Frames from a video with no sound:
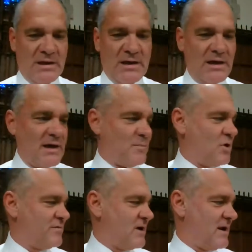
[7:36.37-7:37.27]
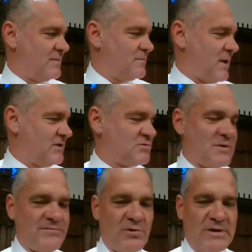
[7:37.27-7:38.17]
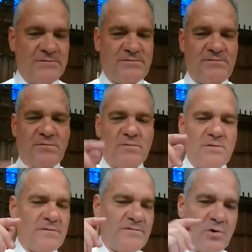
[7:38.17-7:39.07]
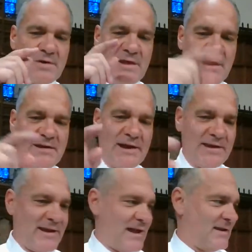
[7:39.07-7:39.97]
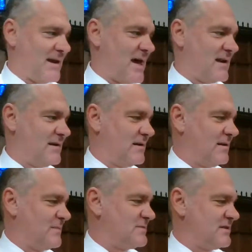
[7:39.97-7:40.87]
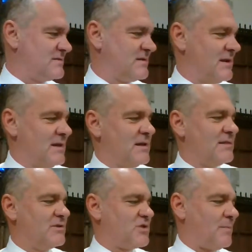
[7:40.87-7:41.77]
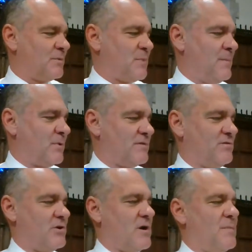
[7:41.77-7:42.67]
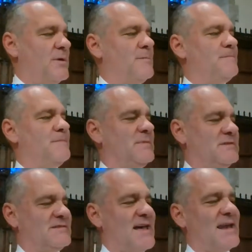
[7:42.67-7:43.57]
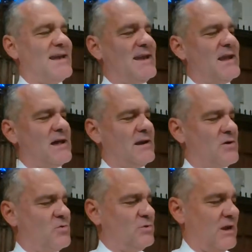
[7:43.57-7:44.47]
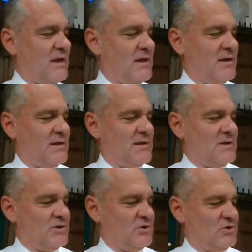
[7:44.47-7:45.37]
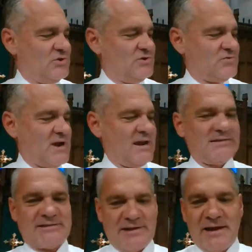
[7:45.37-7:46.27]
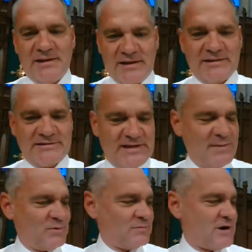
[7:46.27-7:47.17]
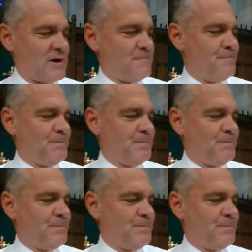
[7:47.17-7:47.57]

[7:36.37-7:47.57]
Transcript: Over on page 344 then, an ellipsis, the troubled people of Europe sought not only good drains and elegant tableware,